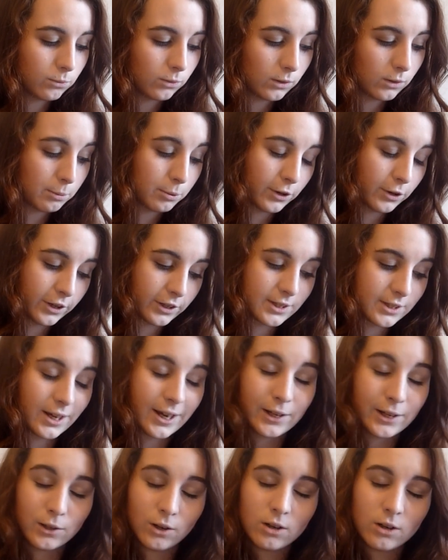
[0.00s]
the products that
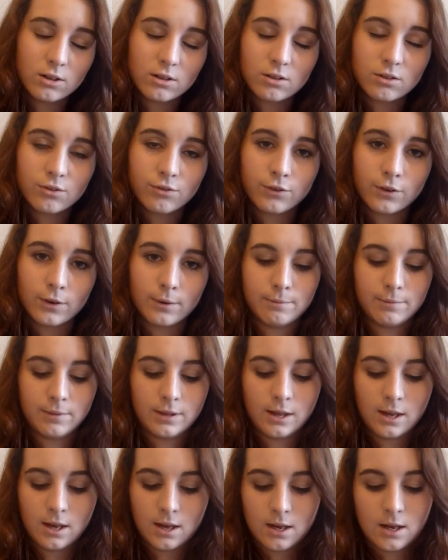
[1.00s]
I got from
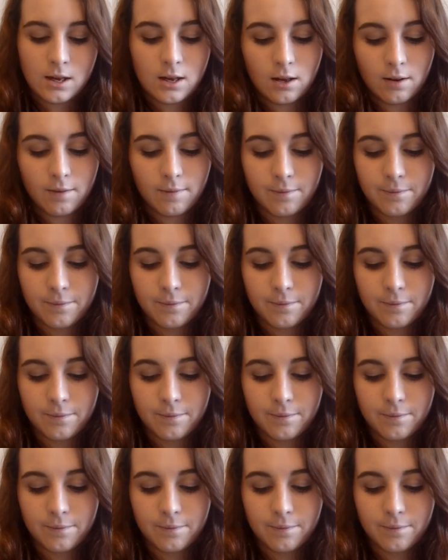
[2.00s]
the